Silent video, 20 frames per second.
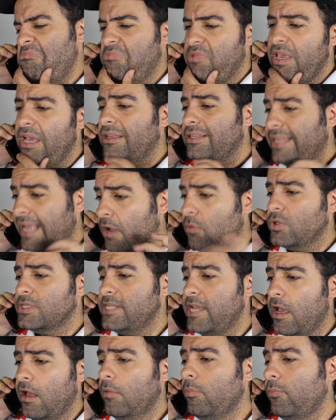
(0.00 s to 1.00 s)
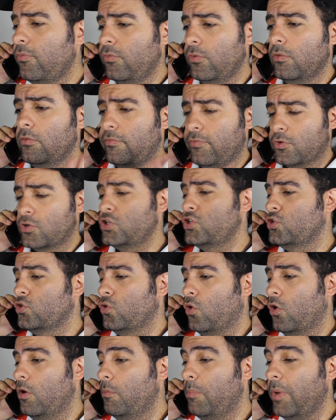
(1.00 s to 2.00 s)
Yeah, that was helpful for
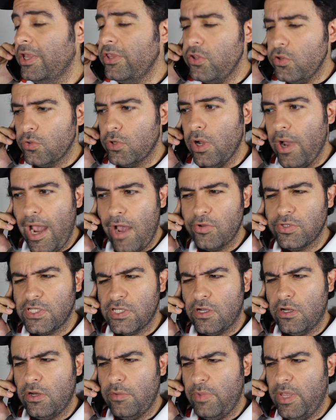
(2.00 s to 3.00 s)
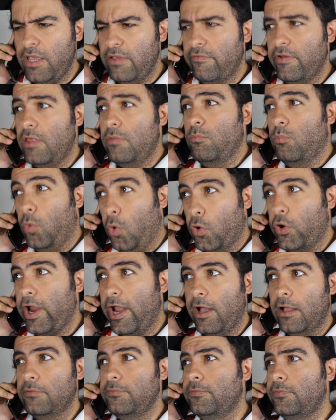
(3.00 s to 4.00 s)
sure, but you know how it's going to be even more
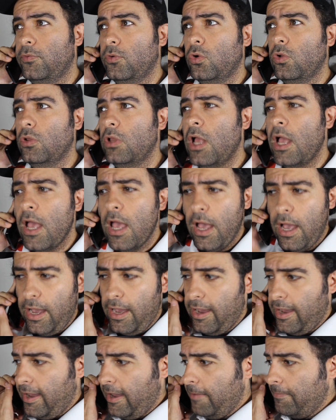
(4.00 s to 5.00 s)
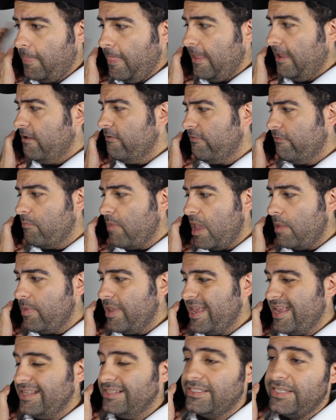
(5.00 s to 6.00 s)
helpful um, if
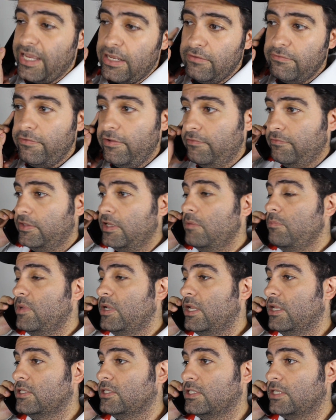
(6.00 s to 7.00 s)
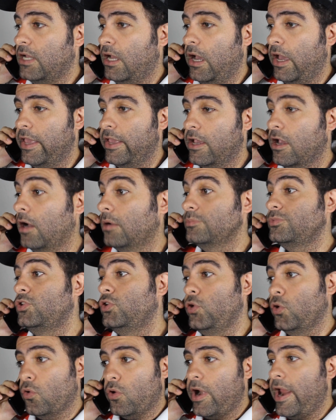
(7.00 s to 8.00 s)
maybe in ten to fifteen minutes I come
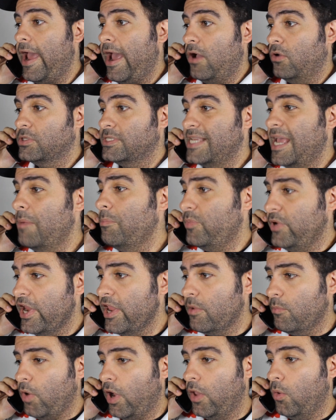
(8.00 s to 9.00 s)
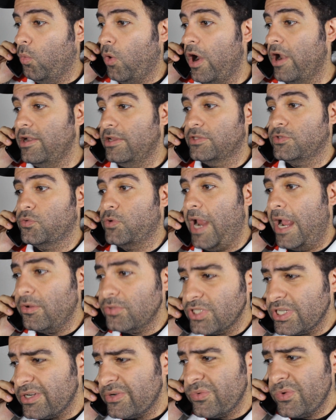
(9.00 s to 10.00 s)
to your house and bring my wireless
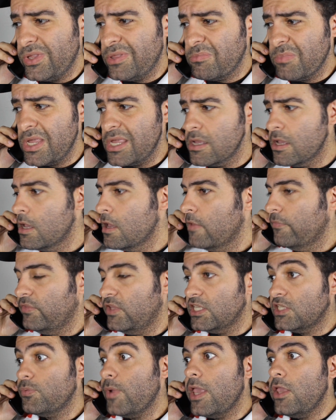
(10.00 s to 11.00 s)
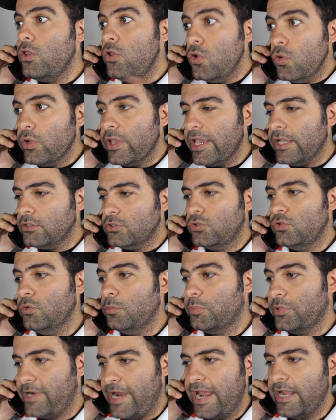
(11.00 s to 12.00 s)
router with me. This way you get to
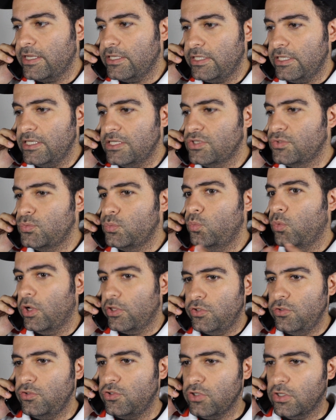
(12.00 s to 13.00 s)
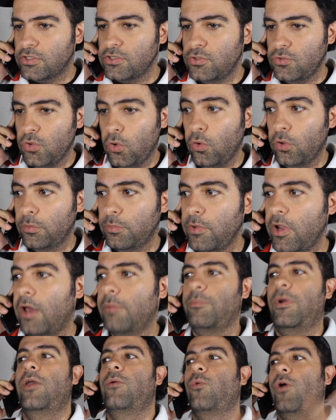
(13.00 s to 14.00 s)
practice what you just told me
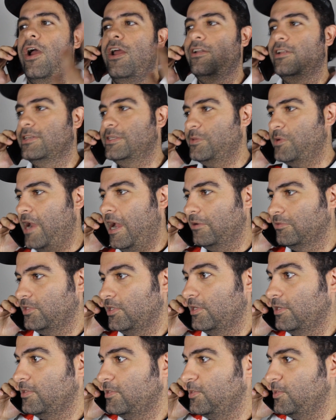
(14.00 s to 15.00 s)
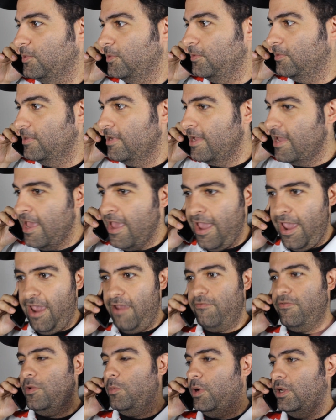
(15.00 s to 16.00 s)
on my wireless router too.
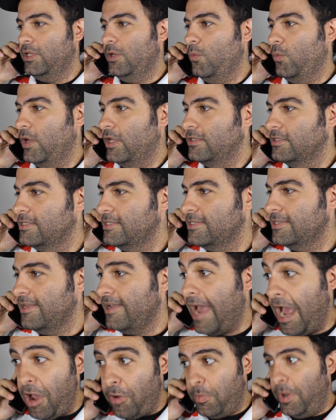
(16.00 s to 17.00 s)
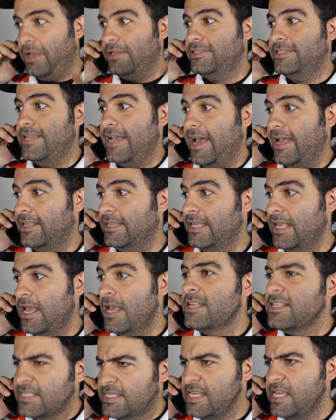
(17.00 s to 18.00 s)
Everybody wins. How about that?
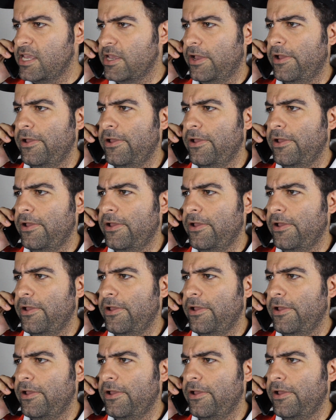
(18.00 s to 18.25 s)
See